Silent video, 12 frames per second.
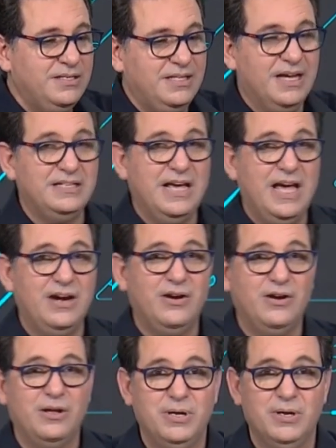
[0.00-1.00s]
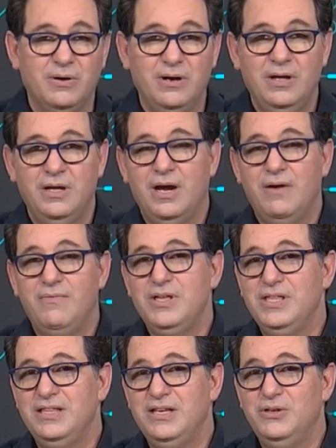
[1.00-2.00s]
to the attacker computer,
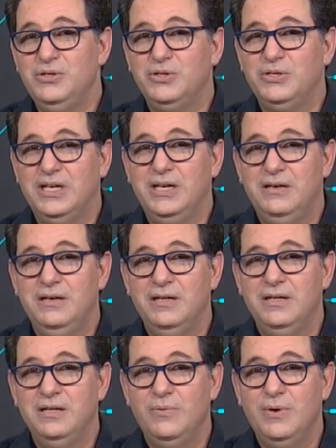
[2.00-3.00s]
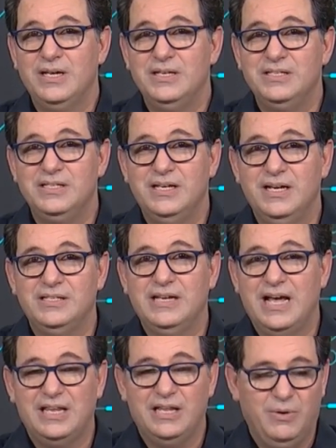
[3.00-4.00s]
everything the user did, we can see
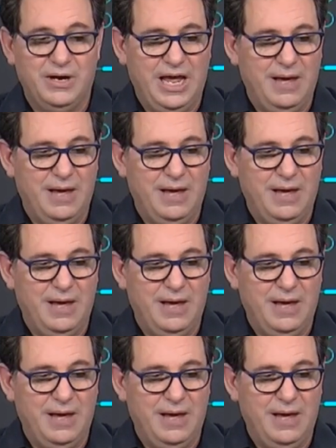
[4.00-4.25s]
exactly what